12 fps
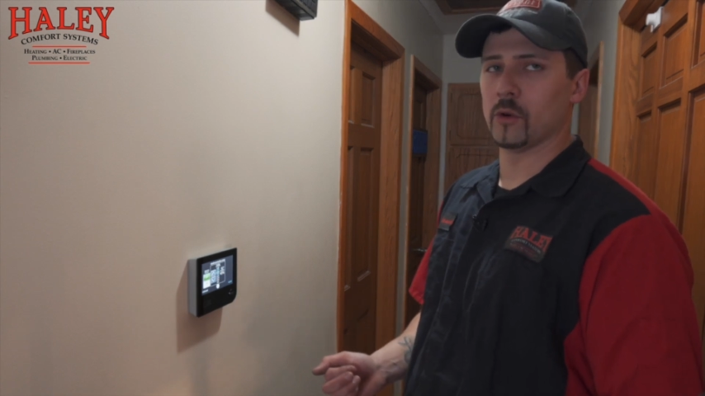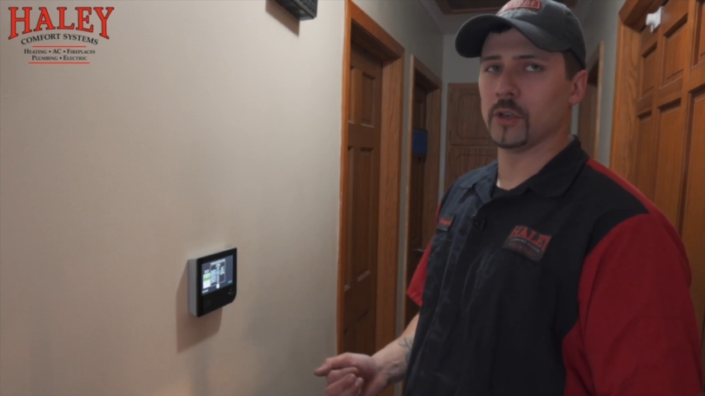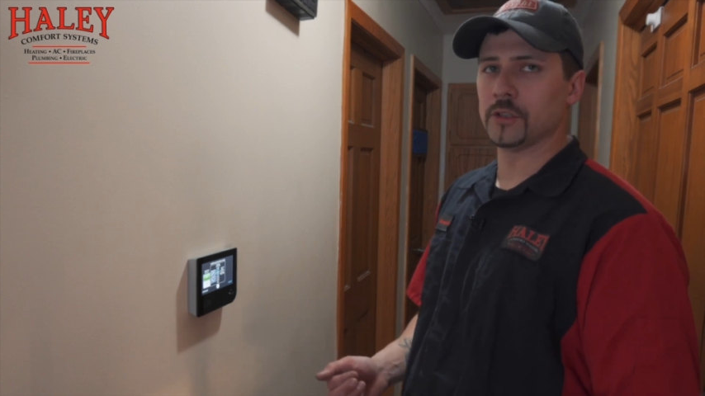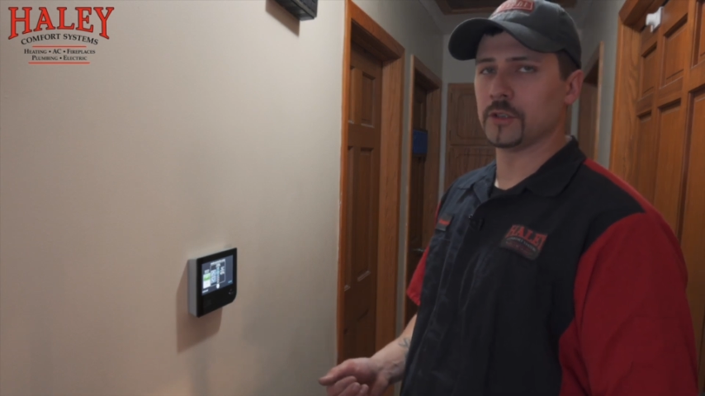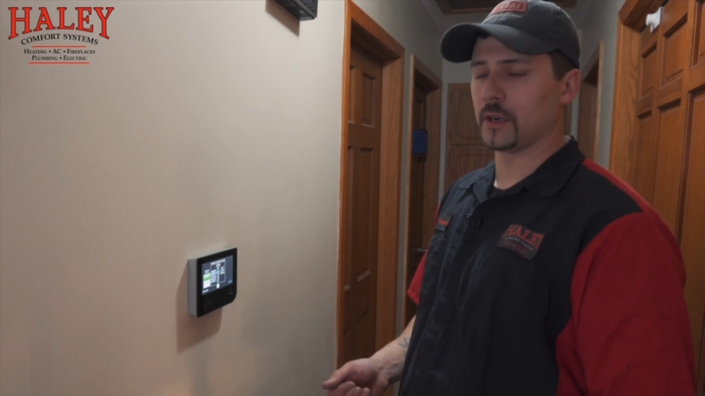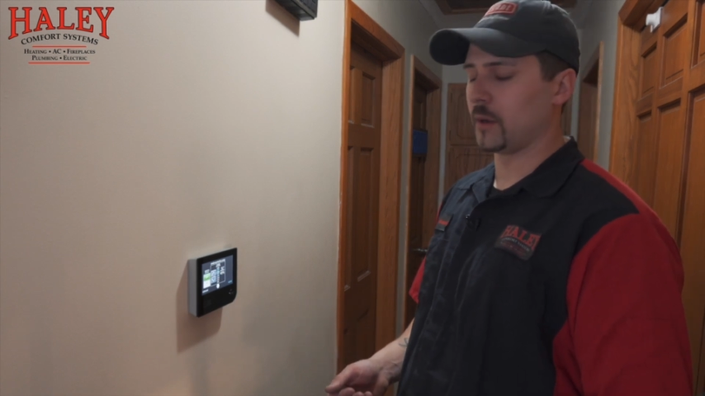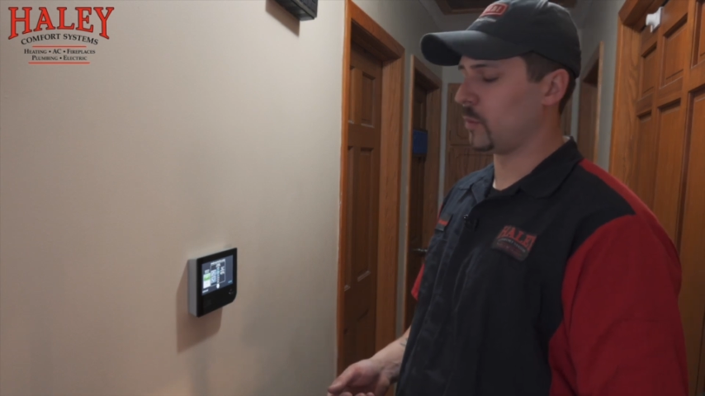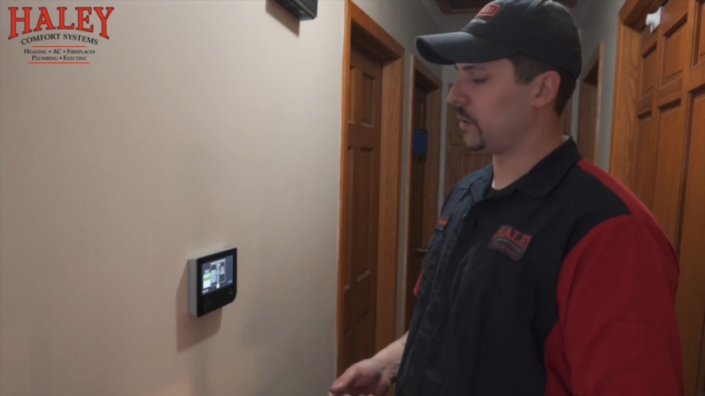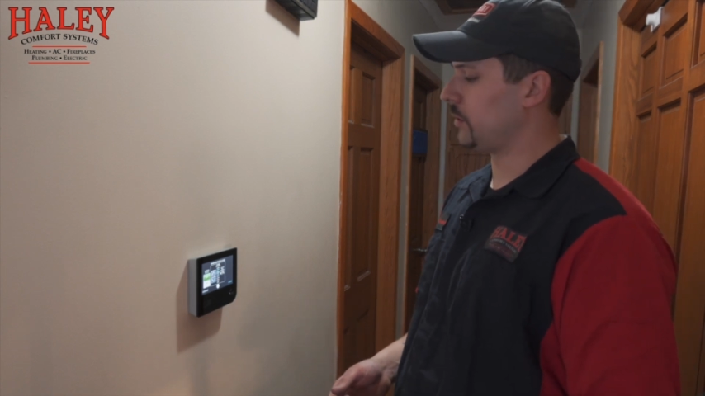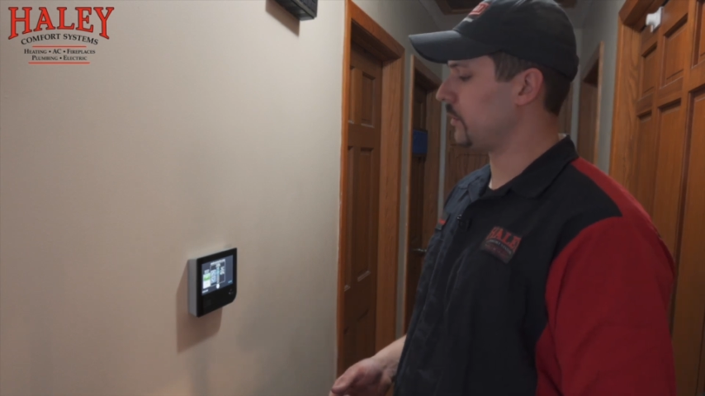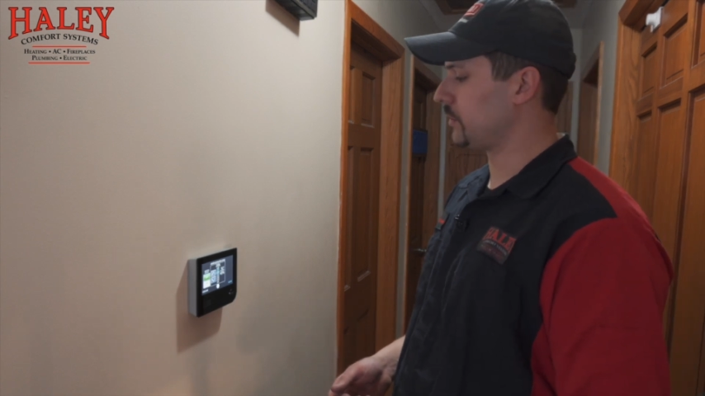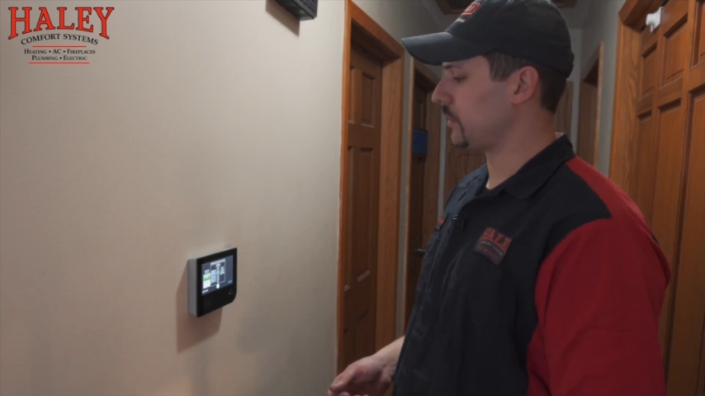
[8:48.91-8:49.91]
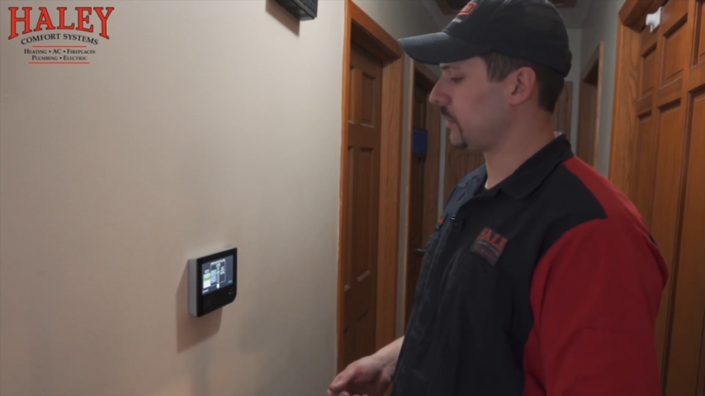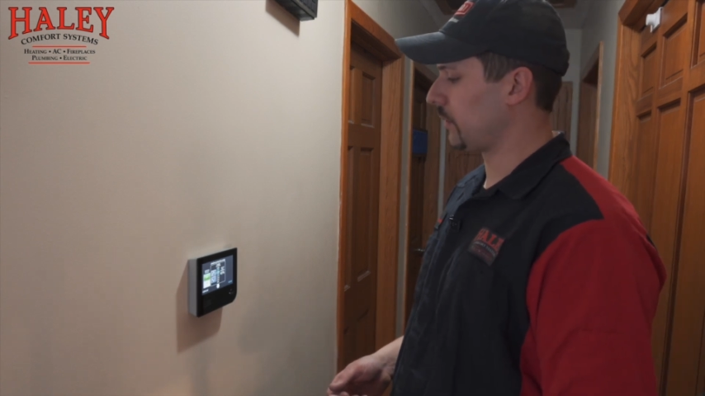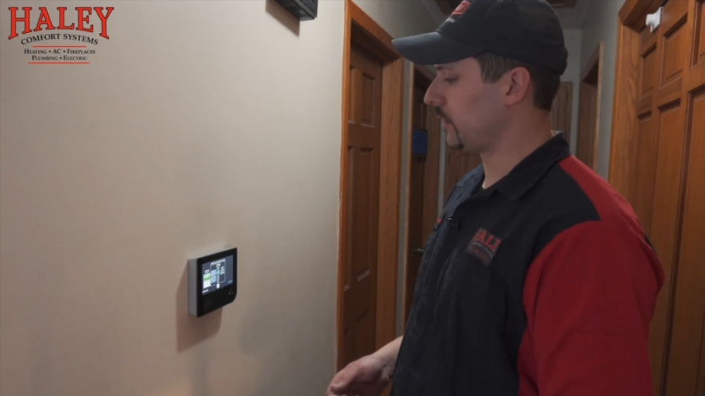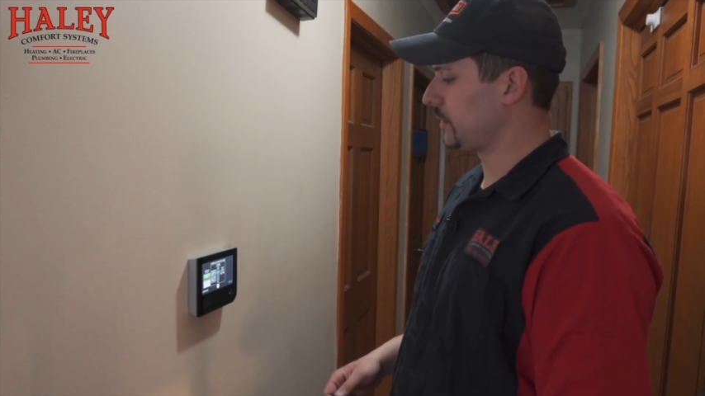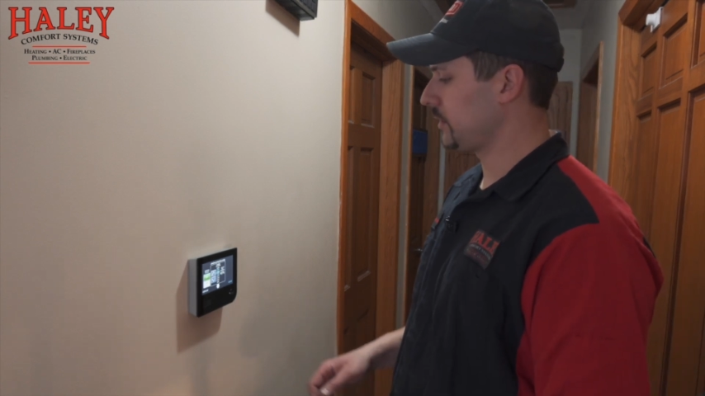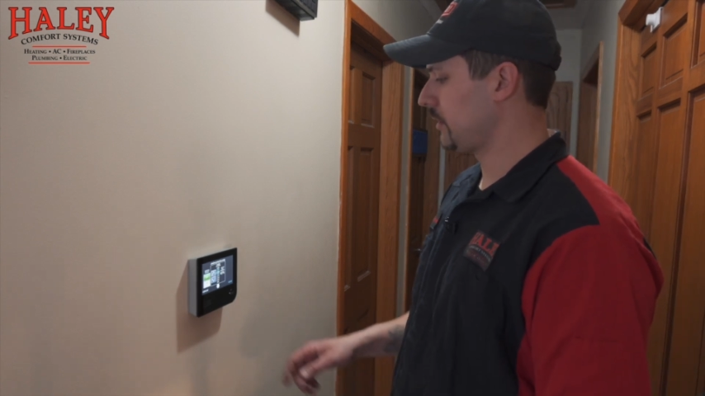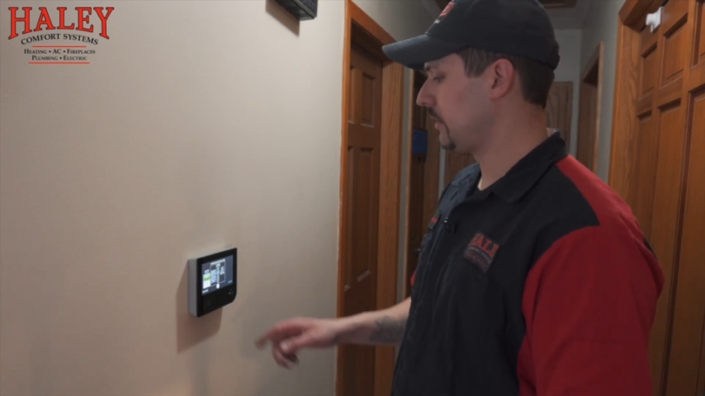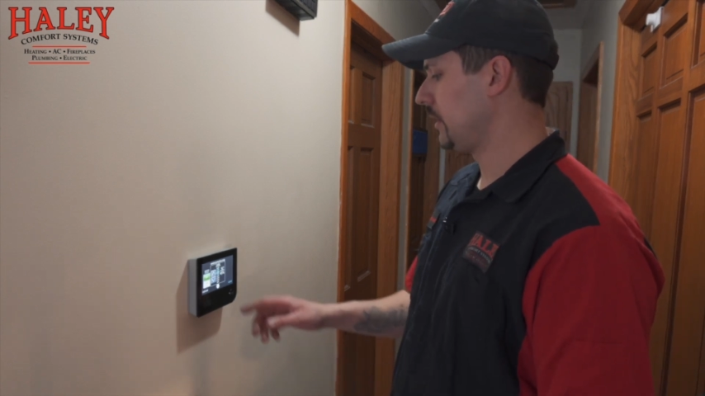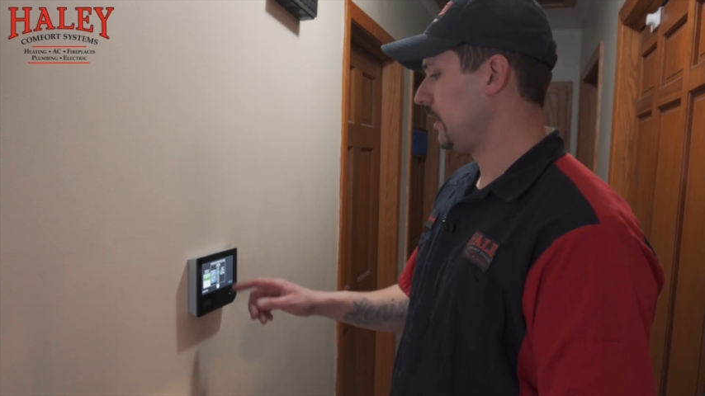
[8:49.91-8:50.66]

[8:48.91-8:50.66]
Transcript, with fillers: moisture on windows and doors,